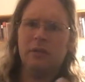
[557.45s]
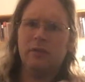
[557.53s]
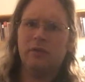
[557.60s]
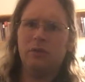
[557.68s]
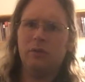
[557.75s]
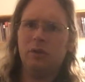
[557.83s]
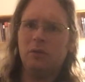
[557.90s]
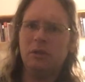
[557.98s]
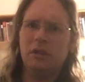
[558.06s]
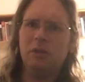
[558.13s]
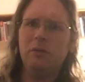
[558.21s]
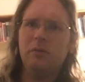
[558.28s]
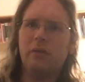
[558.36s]
So you
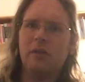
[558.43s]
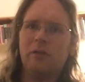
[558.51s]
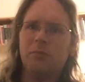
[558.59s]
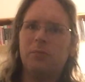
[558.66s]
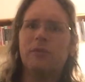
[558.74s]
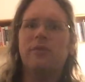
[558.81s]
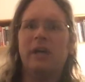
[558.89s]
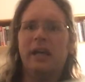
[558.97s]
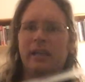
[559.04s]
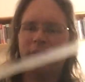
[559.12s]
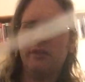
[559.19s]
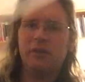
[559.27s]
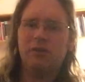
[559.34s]
can use these
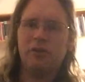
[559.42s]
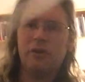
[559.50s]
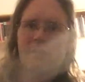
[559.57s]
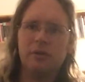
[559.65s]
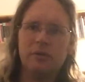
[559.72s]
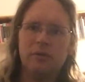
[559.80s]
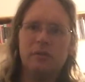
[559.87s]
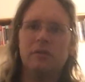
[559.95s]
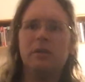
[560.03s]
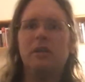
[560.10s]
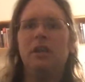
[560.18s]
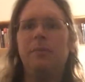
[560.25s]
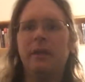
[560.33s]
provided that you're
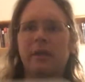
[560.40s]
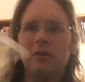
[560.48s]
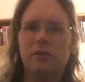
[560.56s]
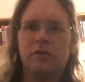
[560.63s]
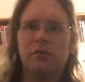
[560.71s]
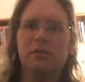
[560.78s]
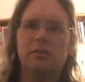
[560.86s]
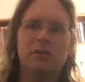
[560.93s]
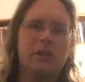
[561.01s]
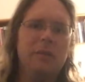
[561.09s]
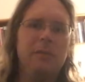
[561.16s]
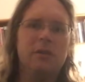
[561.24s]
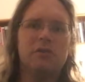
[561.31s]
keeping, or
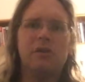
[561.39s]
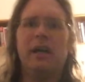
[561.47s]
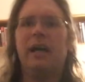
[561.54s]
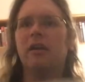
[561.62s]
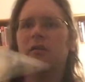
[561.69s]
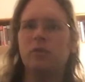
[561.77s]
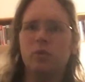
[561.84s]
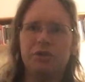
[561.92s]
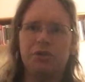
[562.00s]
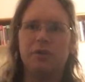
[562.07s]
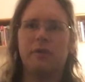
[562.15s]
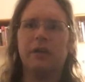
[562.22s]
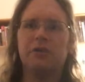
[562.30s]
keeping track of
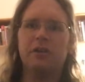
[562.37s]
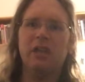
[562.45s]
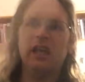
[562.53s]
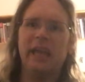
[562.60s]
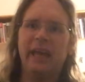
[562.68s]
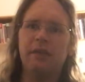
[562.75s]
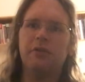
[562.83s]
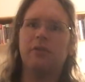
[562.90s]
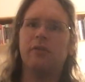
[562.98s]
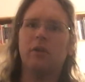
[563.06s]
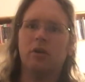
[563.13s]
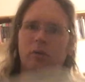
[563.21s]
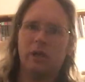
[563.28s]
which direction the edge is
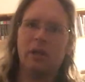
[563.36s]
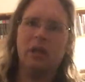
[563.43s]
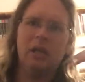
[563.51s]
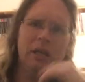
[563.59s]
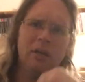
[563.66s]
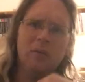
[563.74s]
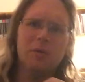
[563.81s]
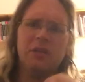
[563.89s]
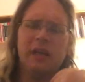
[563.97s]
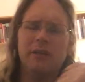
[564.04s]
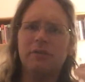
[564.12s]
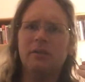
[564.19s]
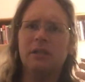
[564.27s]
going which
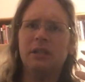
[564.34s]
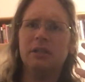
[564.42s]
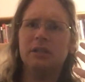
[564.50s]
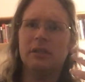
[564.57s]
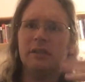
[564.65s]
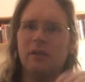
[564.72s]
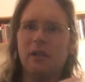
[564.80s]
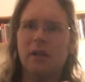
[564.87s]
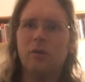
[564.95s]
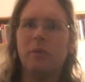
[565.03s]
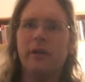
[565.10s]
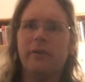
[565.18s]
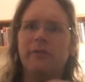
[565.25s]
actually, in a lot
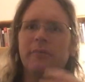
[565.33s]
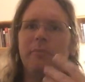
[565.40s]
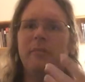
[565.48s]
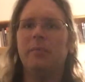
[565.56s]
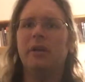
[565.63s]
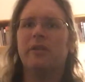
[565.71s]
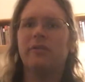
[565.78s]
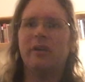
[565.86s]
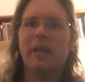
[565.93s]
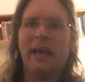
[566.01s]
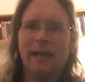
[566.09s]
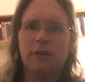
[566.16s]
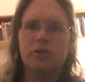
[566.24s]
of ways, mimics an
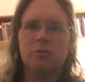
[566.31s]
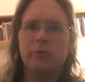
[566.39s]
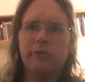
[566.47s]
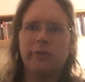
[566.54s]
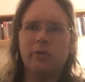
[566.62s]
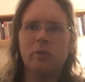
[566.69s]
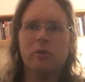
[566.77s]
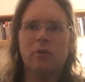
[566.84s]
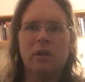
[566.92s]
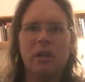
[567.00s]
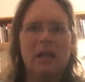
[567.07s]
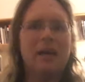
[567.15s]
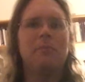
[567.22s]
actual sword a
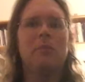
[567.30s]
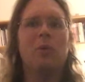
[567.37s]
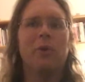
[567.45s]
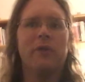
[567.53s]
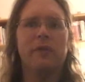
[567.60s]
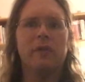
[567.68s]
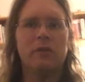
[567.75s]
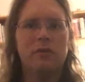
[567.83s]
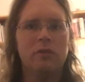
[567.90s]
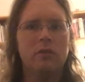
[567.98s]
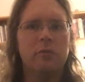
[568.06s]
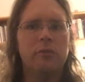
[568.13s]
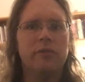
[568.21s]
lot more than the
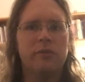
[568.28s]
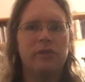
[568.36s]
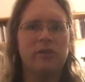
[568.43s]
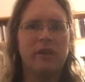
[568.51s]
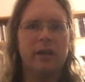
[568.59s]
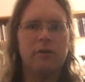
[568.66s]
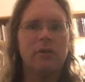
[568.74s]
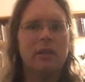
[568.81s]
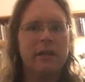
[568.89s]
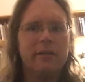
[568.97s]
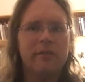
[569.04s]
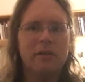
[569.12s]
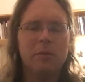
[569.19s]
tubes of a standard
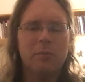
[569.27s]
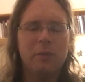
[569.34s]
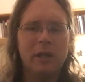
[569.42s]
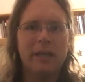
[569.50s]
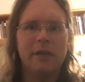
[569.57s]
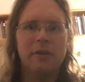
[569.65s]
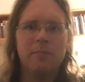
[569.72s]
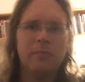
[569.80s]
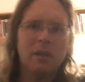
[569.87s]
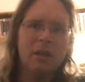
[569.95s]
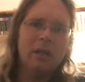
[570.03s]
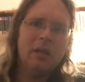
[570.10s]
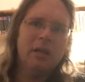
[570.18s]
lightsaber blade.
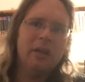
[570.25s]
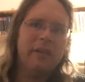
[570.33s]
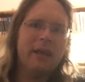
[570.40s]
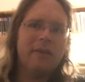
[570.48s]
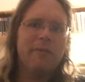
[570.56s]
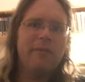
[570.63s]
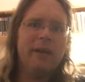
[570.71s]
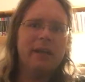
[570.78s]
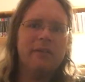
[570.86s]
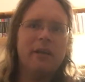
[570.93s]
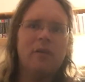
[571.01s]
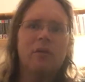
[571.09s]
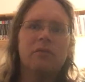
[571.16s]
That effect,
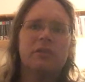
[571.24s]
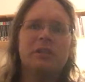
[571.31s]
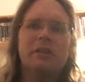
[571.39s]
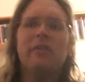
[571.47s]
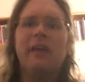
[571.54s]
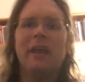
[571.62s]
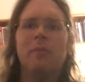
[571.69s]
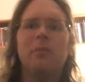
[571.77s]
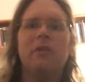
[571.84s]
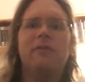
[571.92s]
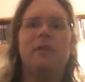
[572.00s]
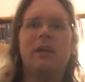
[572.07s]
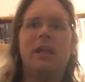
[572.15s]
however, is
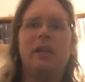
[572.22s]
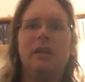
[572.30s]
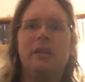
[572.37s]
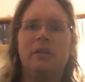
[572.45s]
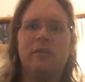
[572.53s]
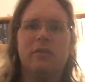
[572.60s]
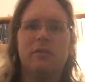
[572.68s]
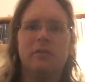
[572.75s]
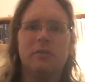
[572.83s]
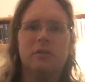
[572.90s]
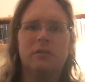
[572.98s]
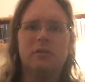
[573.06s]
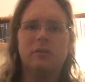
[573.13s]
amplified in
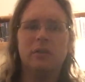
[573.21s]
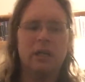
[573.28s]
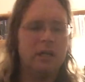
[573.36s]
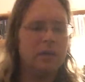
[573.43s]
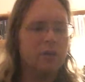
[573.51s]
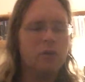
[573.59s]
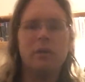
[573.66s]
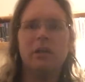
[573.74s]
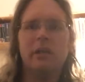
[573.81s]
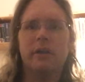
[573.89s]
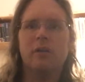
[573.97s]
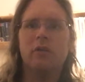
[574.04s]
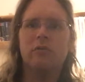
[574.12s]
this uh,
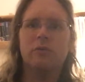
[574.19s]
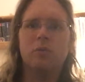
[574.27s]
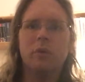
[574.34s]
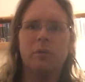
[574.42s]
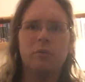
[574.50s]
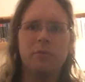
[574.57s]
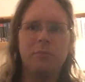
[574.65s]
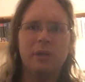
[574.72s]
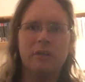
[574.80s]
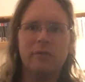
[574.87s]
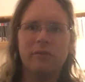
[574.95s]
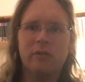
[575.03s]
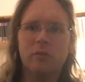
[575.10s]
acrylic over what it would be
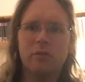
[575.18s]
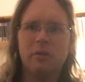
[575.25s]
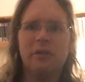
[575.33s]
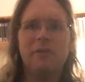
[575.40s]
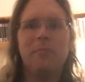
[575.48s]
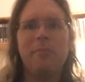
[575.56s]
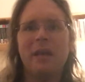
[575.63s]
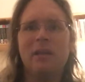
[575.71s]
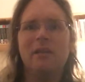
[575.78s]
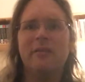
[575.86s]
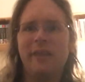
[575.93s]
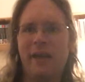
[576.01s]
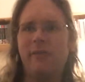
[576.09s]
in a sword, because
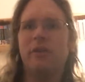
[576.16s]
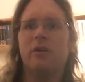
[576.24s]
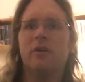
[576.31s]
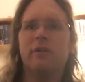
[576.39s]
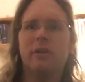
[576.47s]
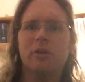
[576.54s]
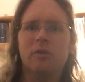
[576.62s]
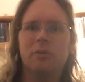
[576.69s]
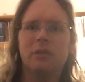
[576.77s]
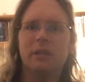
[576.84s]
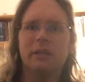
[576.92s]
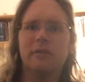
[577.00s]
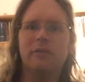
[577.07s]
metal is heavier than
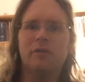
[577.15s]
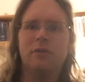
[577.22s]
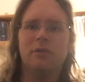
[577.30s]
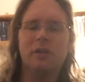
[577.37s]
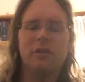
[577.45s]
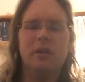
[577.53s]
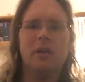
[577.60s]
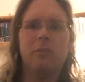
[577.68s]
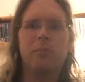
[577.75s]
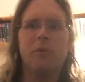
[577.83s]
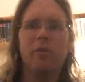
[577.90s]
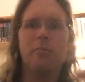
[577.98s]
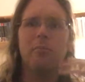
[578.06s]
acrylic, so you're ending
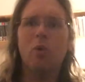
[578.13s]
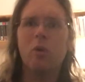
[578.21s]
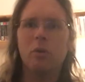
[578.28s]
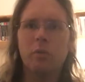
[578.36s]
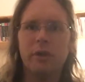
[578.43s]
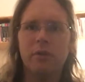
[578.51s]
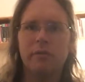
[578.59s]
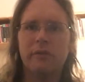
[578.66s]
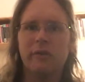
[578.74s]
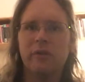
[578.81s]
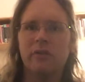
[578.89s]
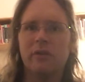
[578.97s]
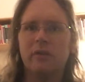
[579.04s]
up with more wind
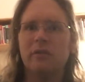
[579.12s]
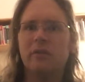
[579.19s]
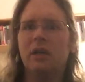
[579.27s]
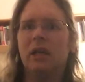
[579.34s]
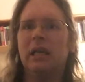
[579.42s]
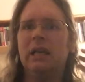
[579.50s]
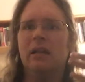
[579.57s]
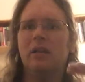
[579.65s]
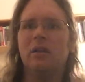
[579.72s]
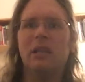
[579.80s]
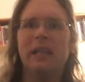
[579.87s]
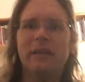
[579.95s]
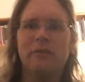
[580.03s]
resistance,
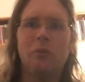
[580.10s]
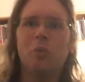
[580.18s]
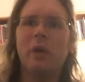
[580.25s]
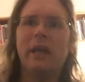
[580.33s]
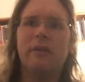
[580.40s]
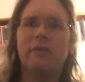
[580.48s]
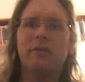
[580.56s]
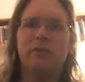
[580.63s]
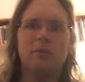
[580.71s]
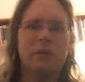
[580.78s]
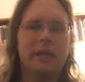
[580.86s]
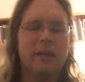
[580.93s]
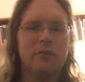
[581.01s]
less weight
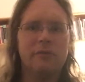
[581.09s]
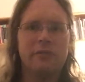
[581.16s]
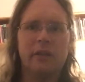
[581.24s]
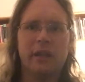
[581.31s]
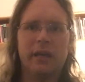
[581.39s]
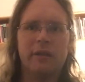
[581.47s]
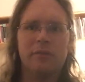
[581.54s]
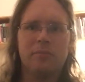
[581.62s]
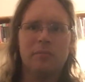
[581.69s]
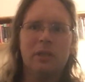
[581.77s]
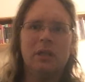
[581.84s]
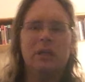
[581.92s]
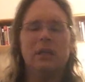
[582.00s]
to account for that.
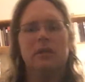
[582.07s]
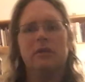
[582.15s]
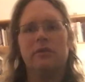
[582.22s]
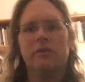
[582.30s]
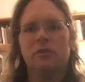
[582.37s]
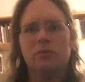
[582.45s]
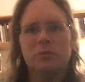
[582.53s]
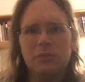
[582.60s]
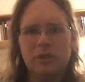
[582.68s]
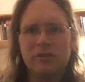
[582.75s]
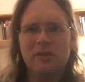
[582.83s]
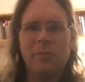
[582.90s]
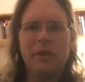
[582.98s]
So
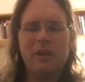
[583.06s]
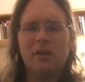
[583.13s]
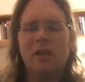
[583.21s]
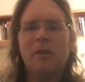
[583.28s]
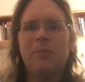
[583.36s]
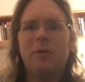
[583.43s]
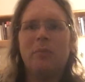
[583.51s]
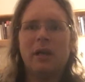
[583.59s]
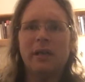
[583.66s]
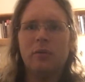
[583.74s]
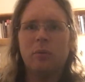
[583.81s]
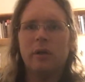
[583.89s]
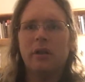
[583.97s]
just something to keep in
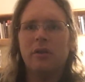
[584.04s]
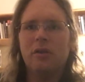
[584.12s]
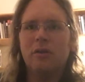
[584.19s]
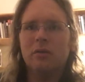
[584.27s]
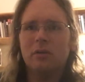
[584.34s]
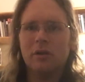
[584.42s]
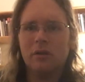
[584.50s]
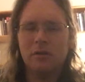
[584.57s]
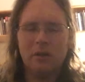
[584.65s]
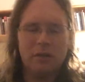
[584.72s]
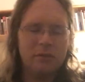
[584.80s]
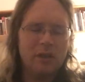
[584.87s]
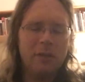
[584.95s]
mind with, you, or
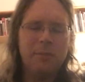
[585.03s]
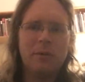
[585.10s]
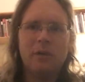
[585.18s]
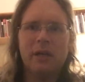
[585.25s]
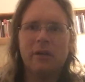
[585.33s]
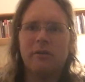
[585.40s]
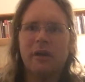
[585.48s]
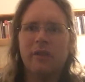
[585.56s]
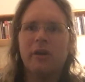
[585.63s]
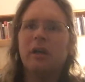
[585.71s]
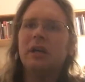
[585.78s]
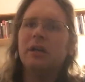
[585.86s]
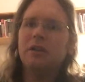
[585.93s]
and keep in mind
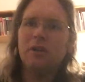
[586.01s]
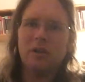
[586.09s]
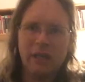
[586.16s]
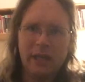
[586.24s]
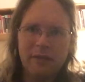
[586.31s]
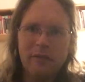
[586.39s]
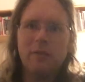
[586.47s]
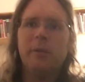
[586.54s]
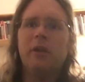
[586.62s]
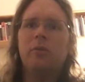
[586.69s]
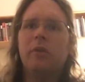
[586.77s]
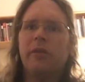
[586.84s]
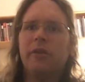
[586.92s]
rather, you can
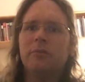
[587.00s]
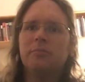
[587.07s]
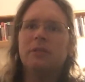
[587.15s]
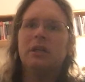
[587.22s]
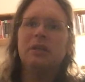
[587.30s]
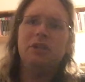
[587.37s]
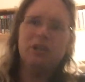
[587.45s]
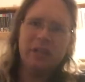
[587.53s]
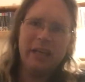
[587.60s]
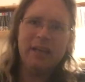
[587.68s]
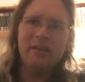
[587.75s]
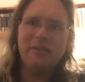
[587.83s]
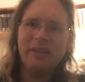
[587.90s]
spin with them, you
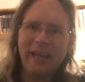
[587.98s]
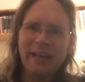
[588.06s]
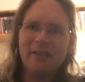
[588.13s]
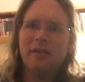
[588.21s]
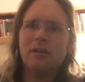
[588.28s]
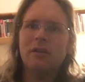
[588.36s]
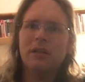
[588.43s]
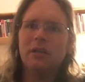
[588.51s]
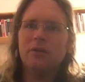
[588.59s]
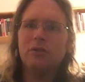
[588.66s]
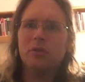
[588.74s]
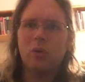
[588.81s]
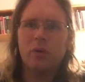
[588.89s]
can technically
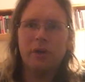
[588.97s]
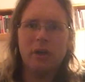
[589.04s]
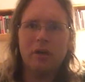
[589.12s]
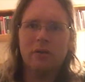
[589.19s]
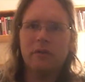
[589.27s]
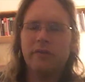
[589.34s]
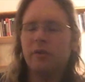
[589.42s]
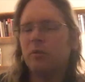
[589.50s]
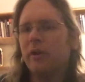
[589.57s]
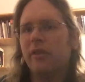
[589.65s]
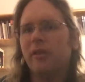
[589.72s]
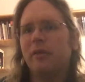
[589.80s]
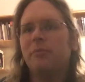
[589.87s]
do choreography
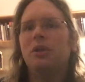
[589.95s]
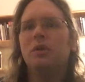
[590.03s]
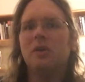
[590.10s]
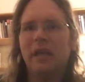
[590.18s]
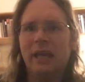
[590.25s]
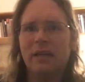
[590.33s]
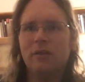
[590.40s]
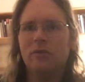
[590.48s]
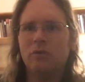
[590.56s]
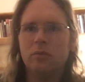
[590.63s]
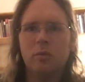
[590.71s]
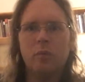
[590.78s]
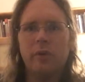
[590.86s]
with them, you can't
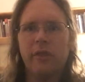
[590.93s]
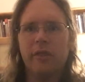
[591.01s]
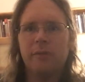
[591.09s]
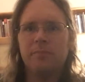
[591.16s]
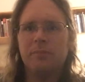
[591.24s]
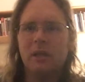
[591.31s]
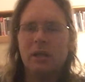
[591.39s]
duel with them.